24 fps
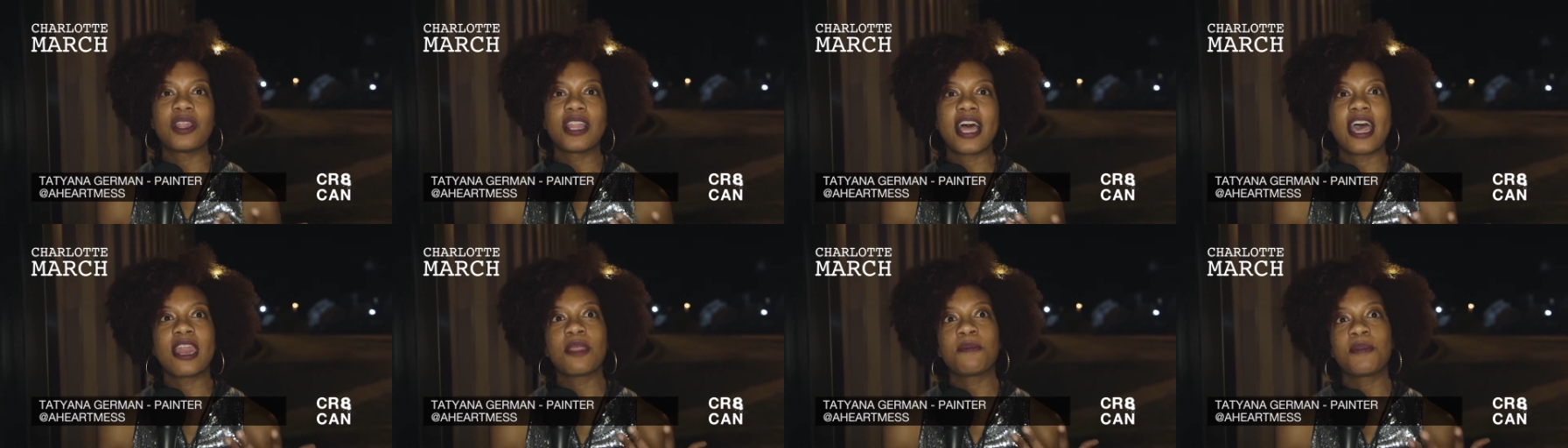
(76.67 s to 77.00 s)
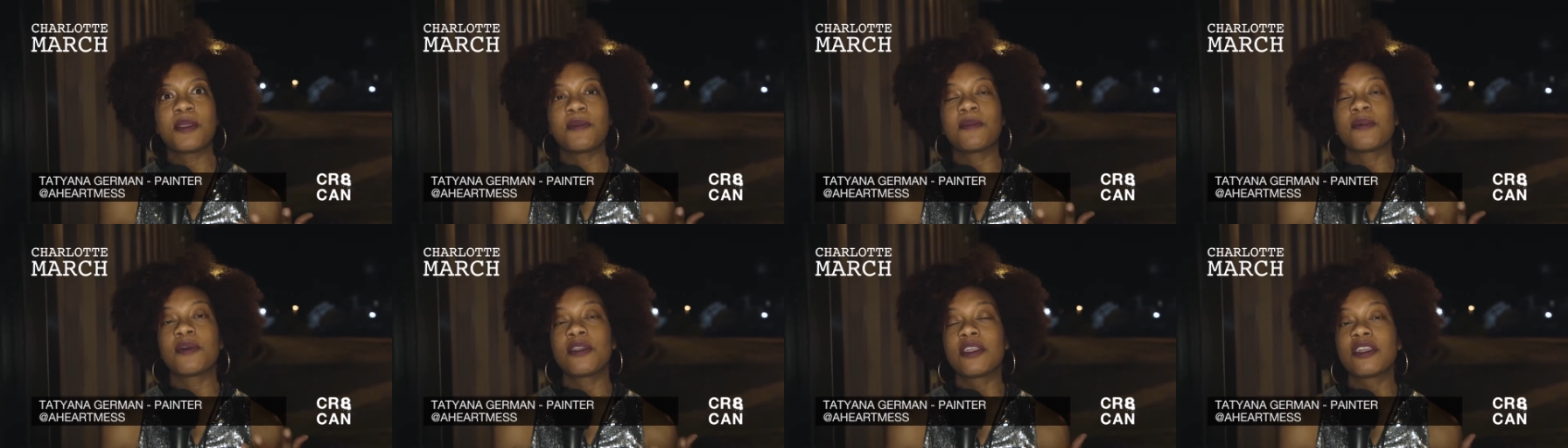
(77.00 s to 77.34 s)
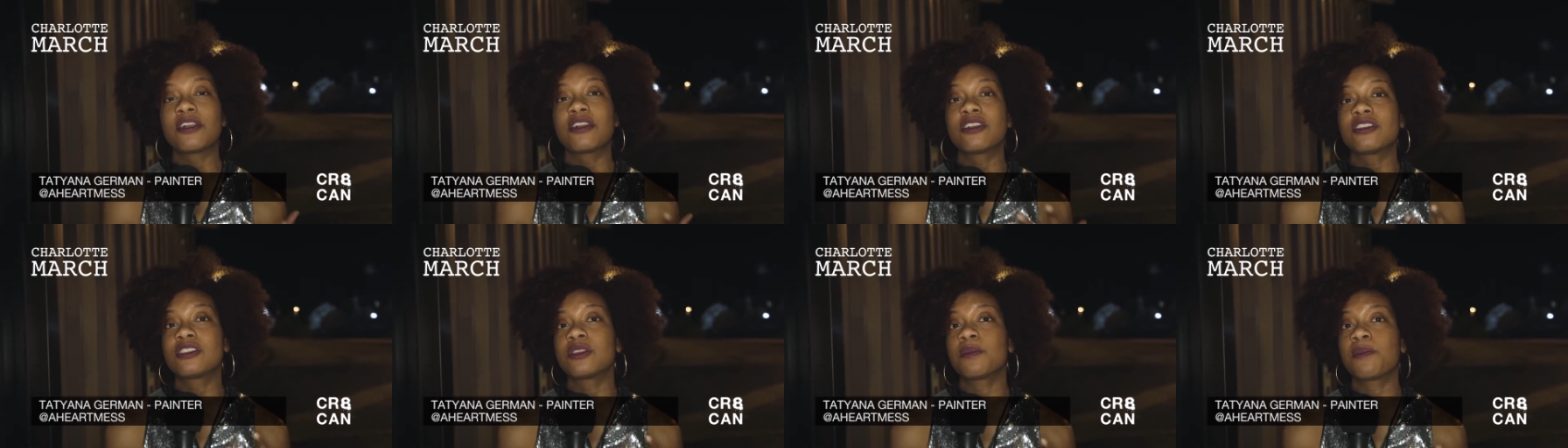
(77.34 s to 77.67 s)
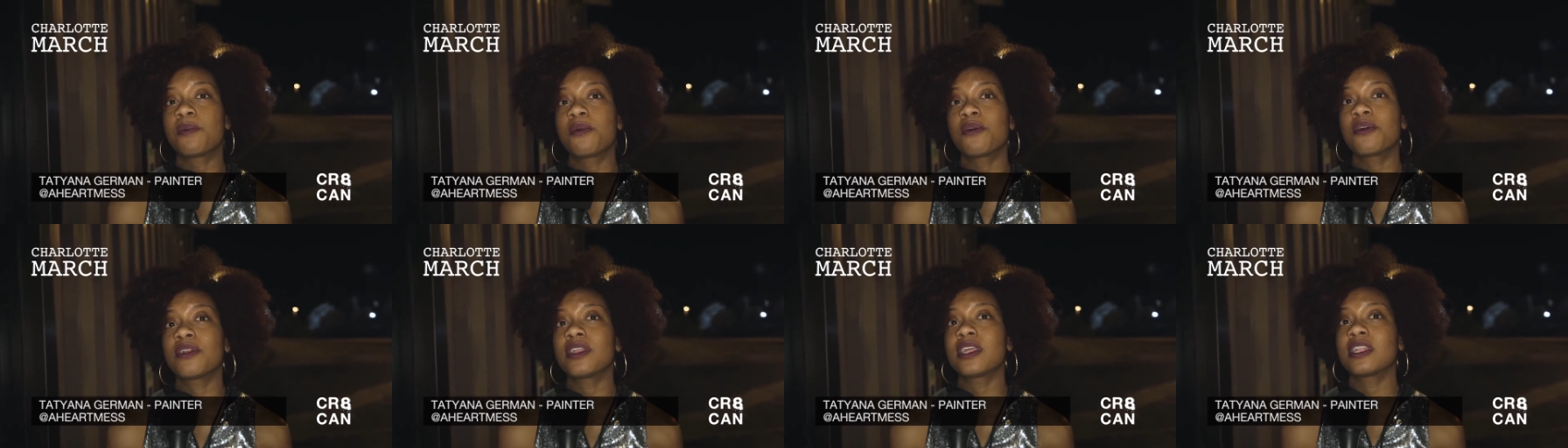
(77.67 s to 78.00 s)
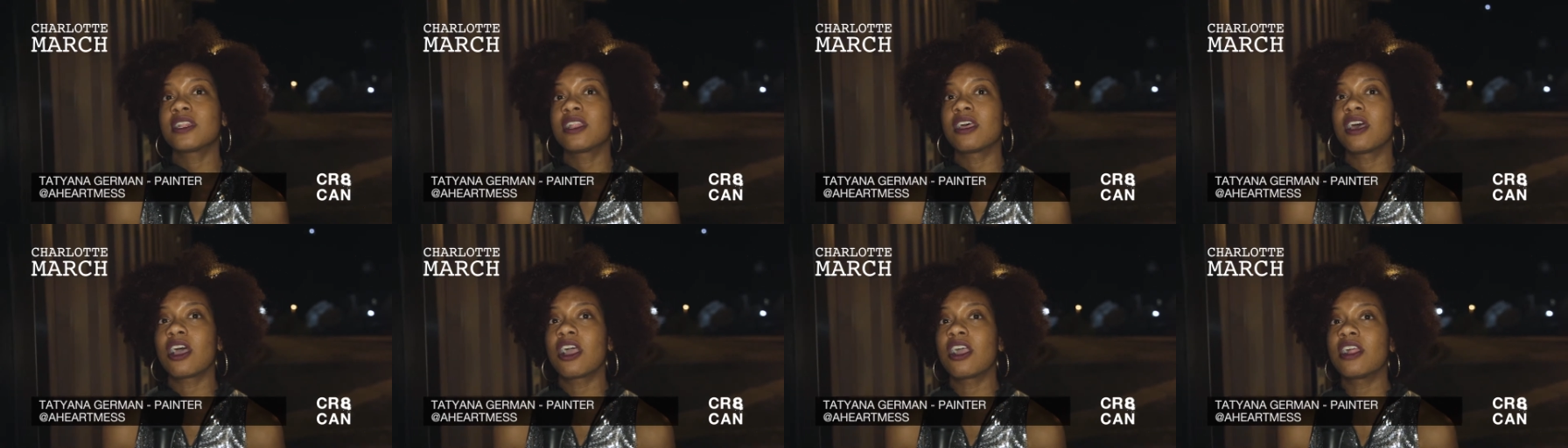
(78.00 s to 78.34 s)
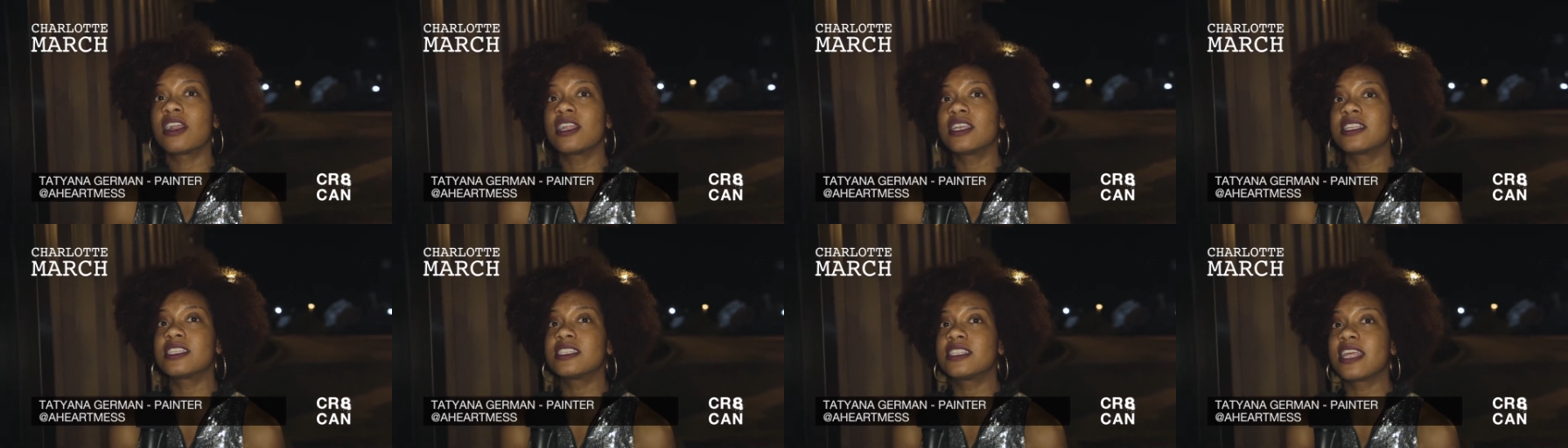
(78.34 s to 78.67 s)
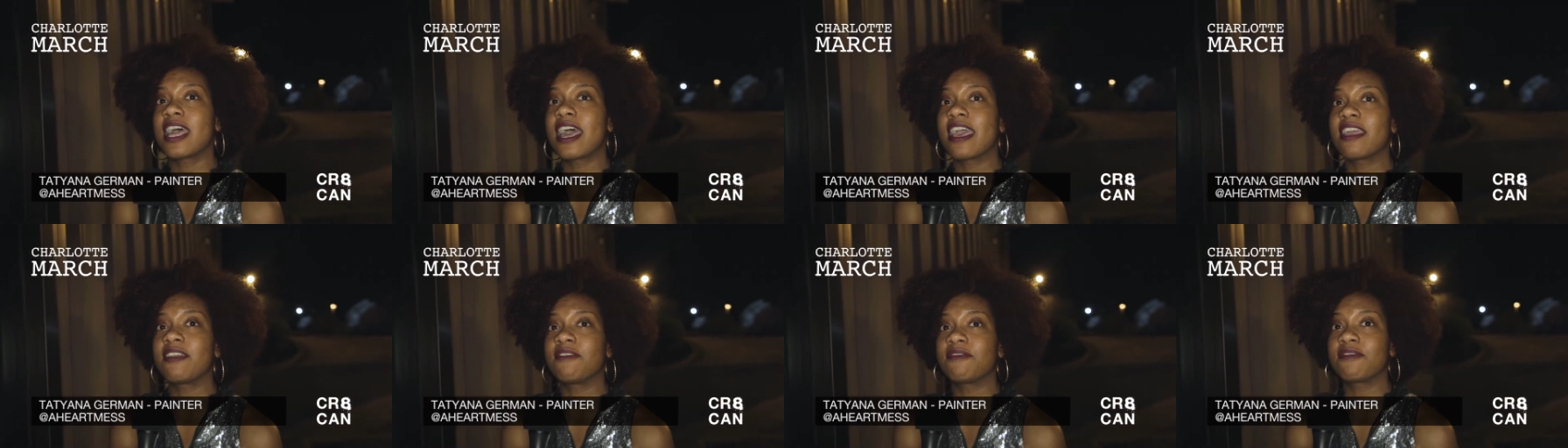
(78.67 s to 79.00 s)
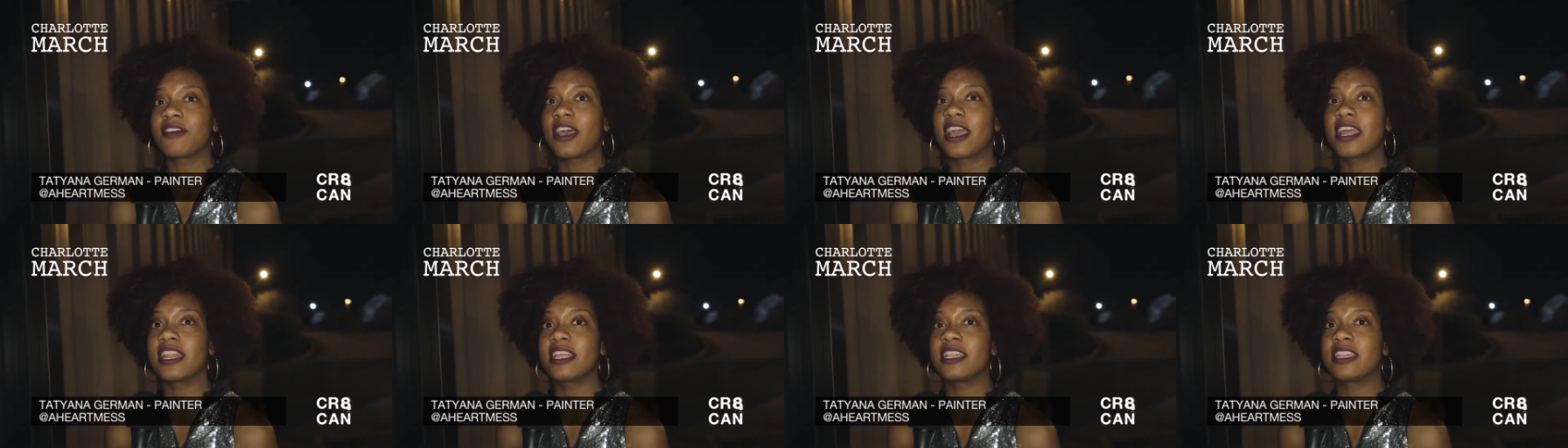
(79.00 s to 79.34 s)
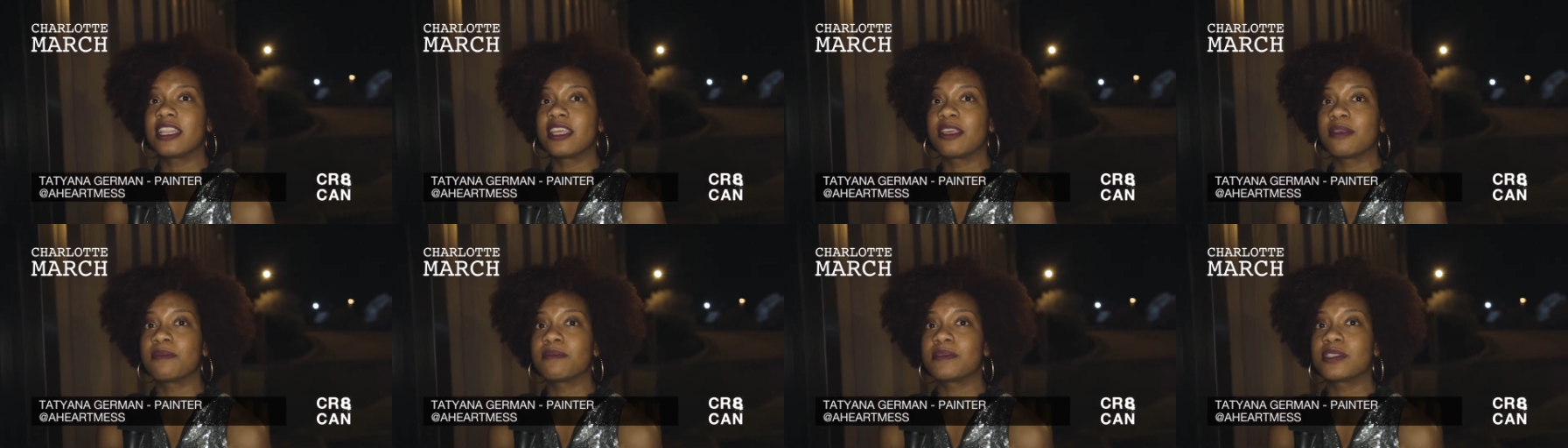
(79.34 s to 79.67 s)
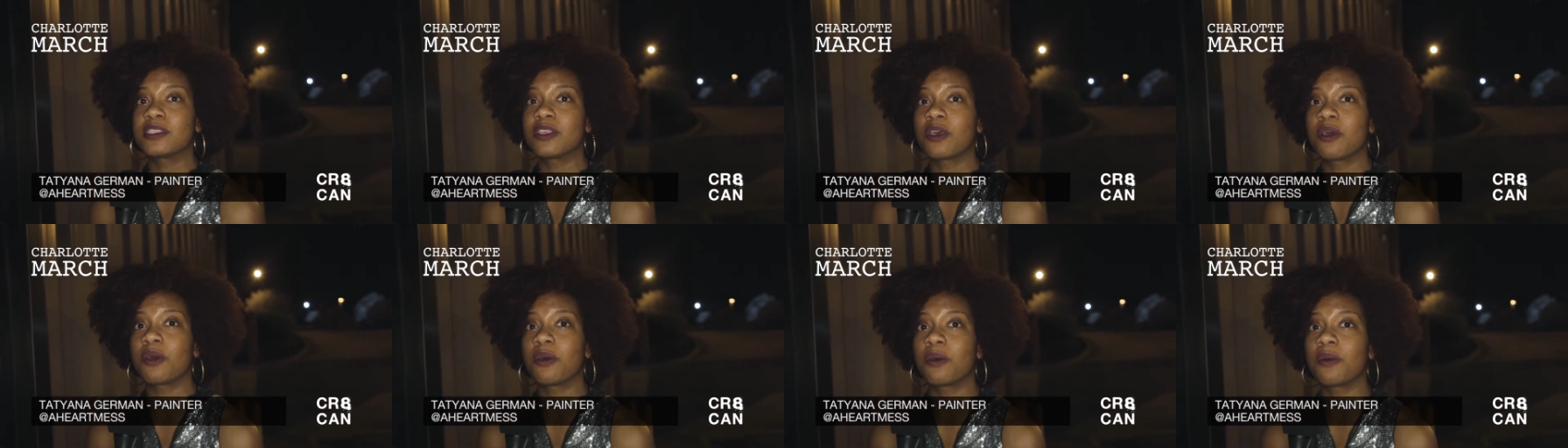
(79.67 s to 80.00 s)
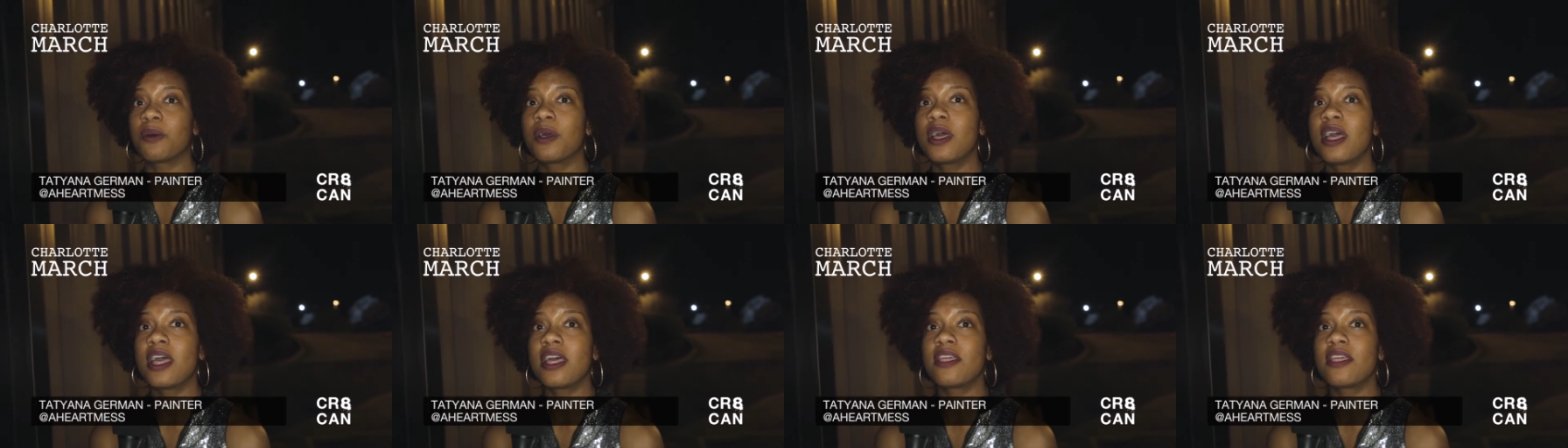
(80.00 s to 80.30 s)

lot of people here are supporting the artists that invited them so